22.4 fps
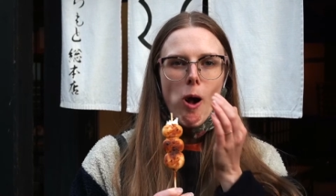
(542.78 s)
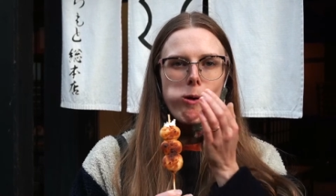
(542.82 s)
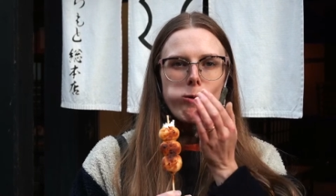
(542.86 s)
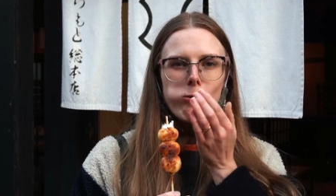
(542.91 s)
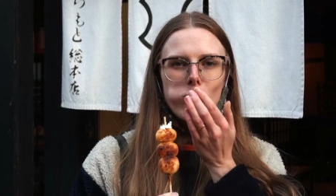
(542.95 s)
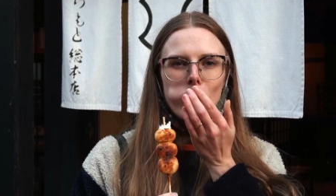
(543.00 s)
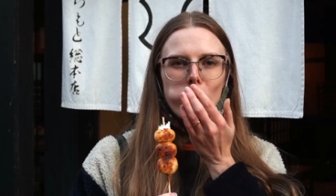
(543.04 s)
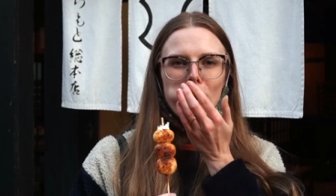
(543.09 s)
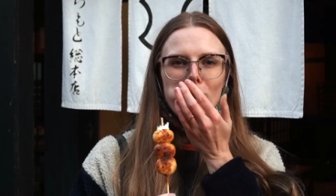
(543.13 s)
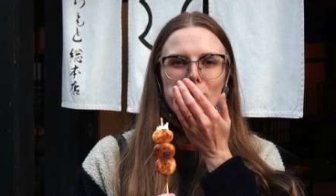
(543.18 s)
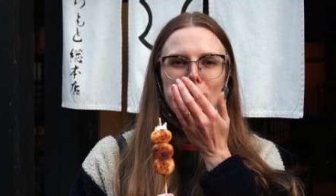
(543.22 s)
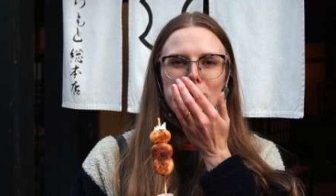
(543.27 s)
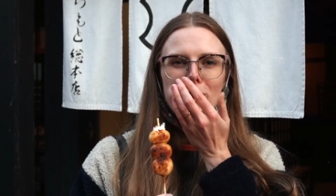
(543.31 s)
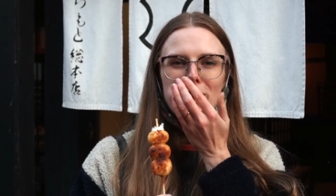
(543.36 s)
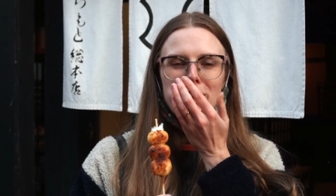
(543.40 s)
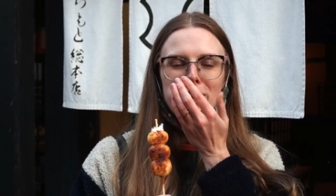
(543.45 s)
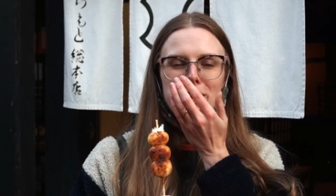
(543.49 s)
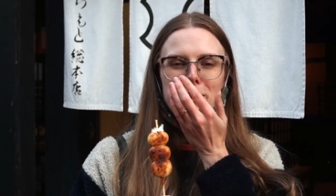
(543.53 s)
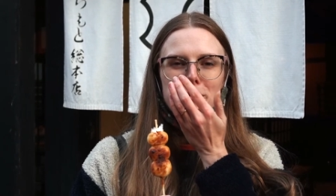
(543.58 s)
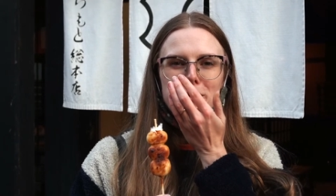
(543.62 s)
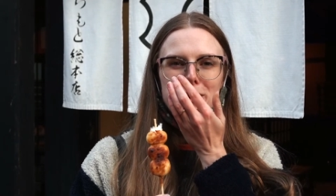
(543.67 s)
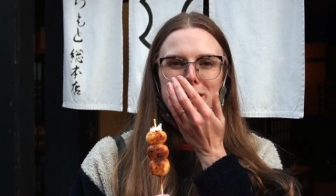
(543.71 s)
Why do I
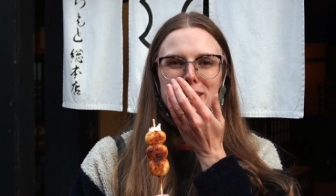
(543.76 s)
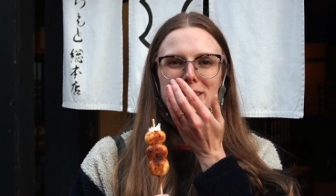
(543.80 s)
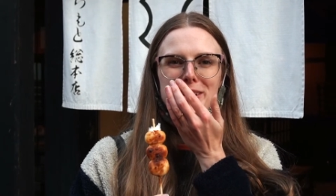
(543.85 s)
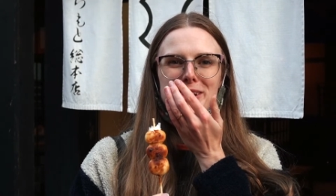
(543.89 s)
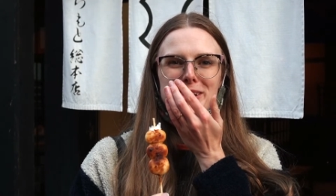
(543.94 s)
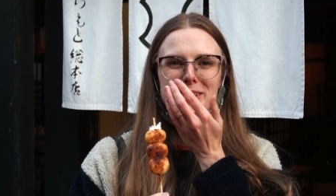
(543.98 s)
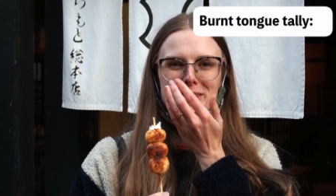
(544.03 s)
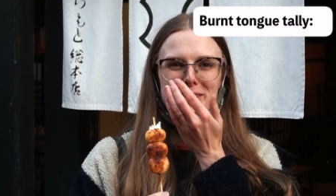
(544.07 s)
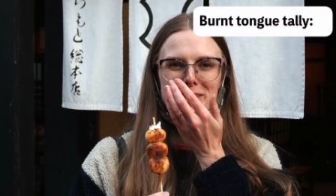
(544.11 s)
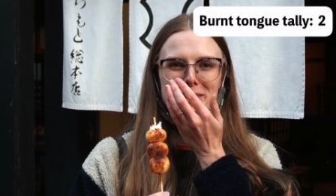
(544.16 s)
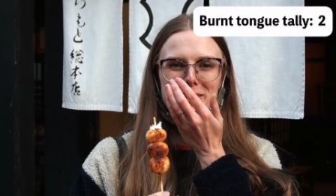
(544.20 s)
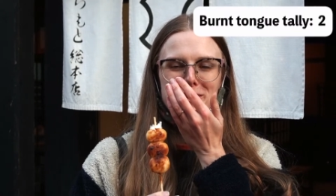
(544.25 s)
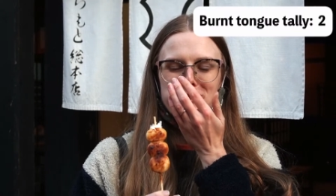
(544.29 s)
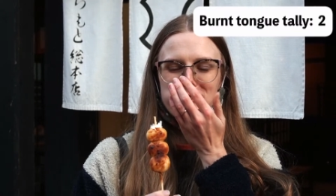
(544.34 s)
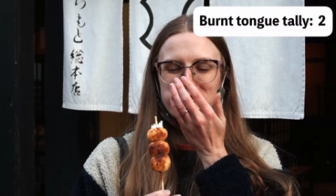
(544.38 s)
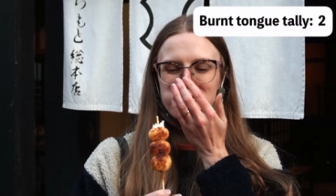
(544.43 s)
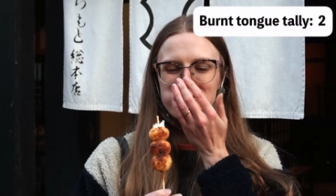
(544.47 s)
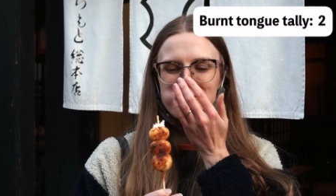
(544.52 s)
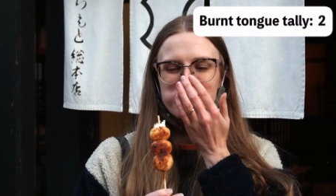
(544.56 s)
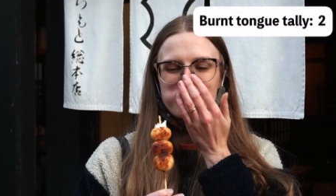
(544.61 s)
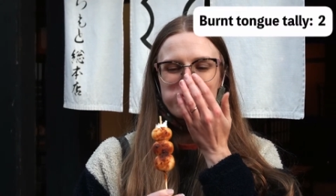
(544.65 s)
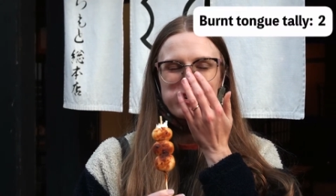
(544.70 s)
keep eating
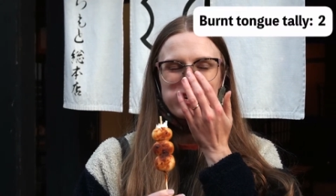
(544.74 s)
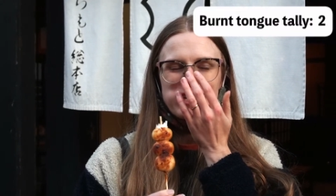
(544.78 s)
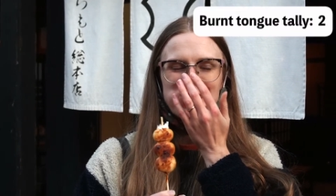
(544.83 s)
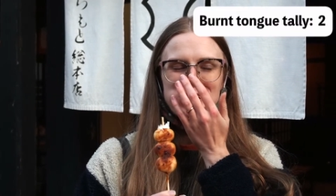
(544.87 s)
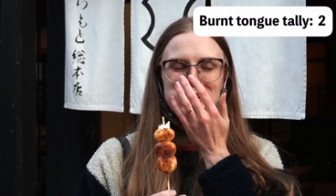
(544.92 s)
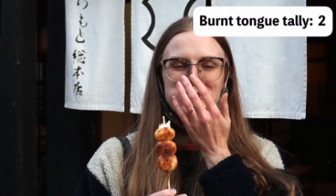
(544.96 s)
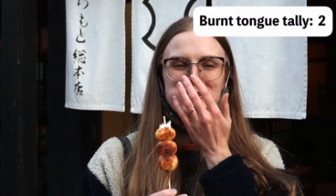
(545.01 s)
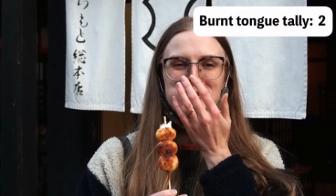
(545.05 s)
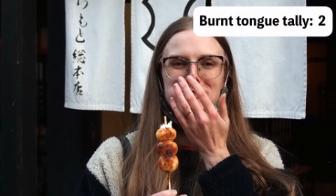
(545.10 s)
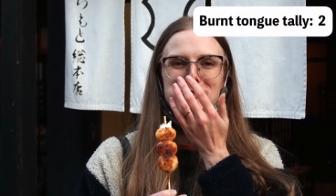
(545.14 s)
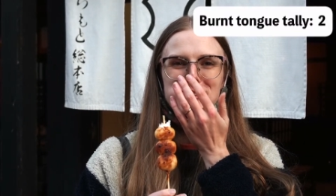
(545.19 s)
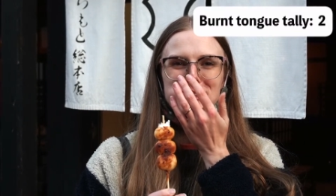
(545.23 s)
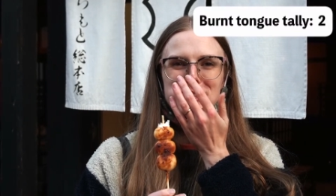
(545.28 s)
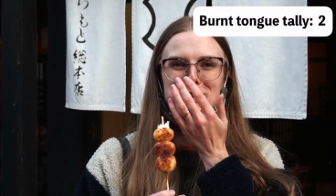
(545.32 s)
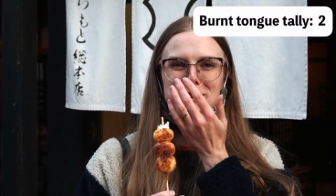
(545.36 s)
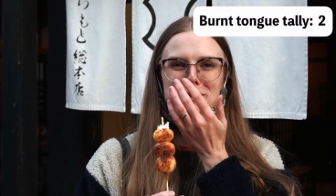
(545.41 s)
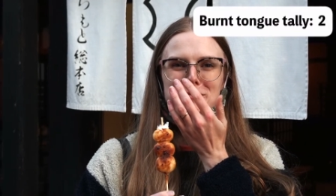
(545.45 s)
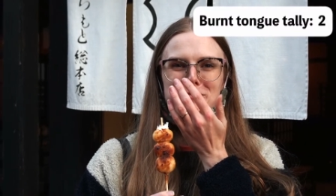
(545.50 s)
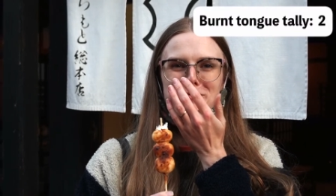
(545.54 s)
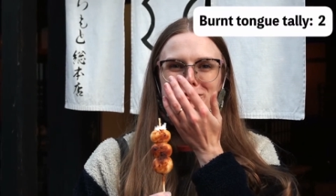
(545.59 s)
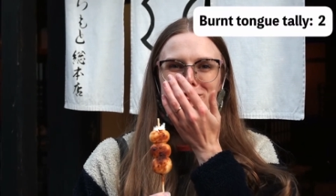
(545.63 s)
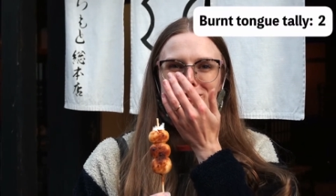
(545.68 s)
things when I know that
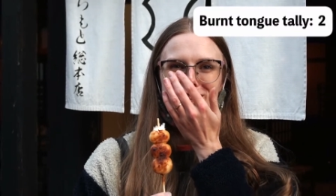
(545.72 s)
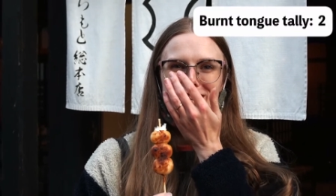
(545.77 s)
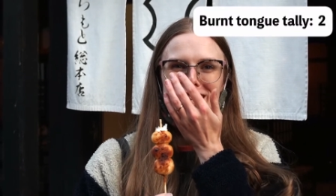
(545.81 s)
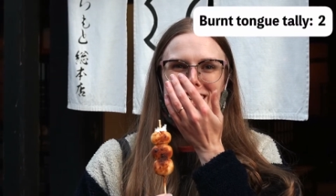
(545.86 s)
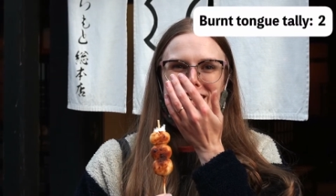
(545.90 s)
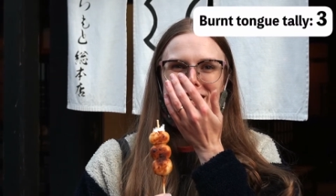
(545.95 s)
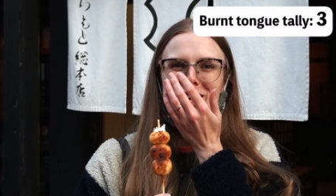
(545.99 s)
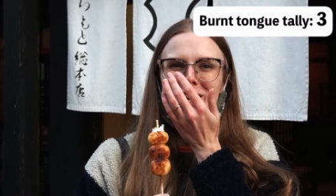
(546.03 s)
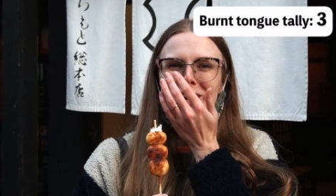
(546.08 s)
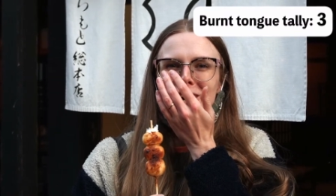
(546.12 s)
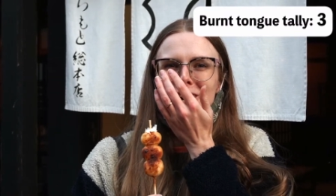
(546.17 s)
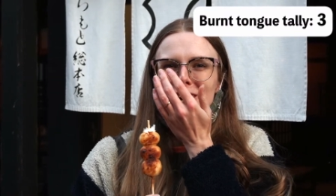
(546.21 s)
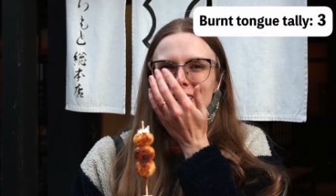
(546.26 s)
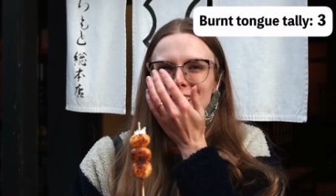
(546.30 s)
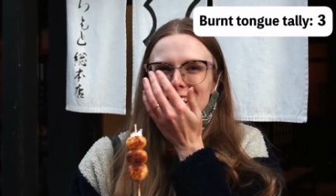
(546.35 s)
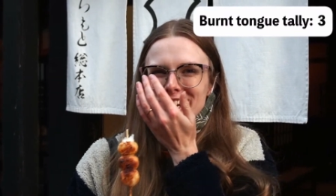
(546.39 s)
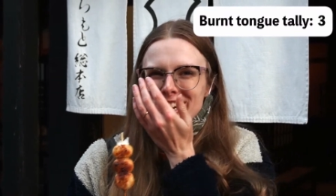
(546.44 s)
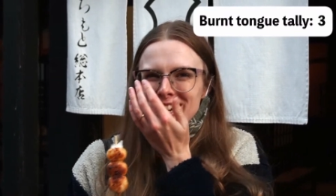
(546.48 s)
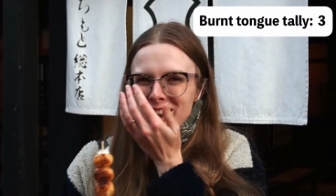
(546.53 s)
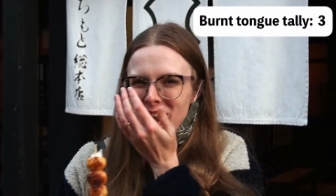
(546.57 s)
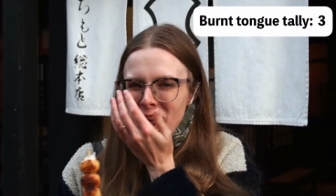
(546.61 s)
they're really hot?